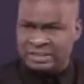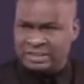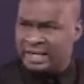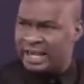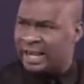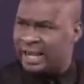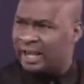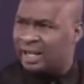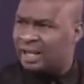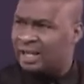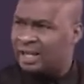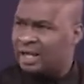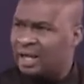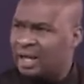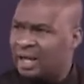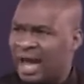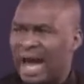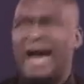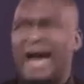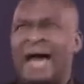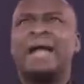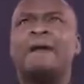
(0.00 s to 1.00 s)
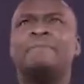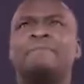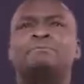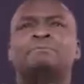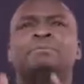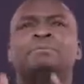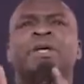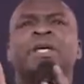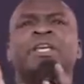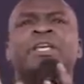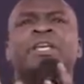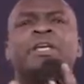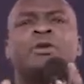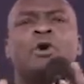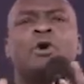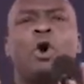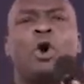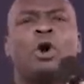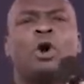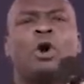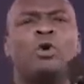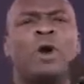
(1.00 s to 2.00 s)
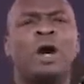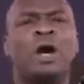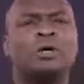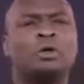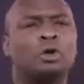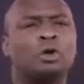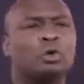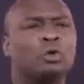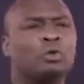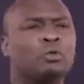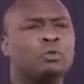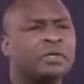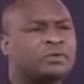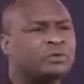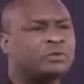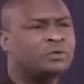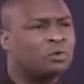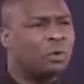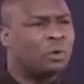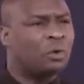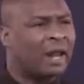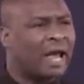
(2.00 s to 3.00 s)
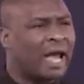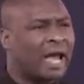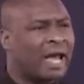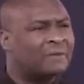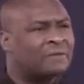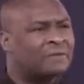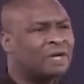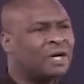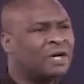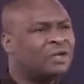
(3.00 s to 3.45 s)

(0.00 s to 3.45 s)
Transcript: year, and I'm bringing honor and glory to your life.